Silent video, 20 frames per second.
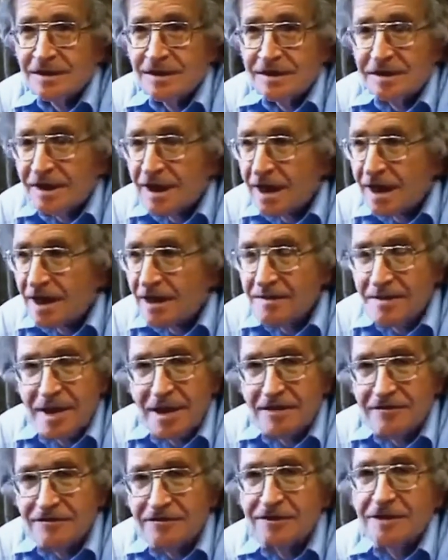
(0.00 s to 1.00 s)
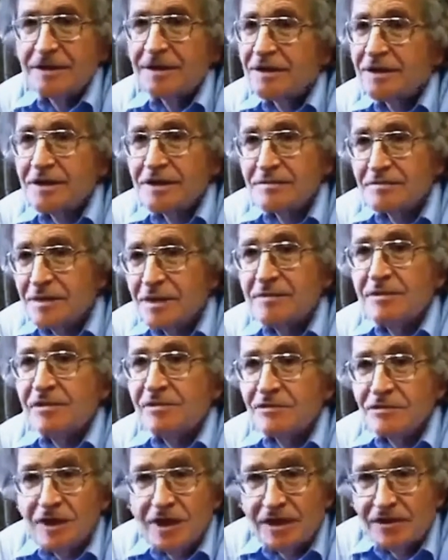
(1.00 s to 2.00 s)
IMF and
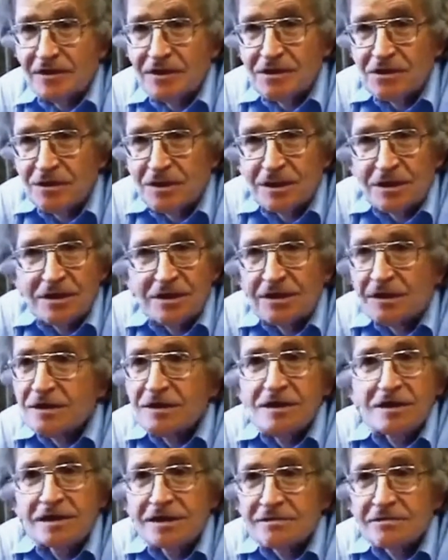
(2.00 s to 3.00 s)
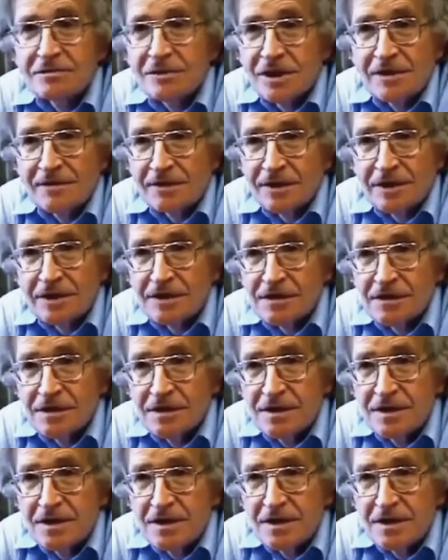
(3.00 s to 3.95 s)
people who follow its orders, wherever it is.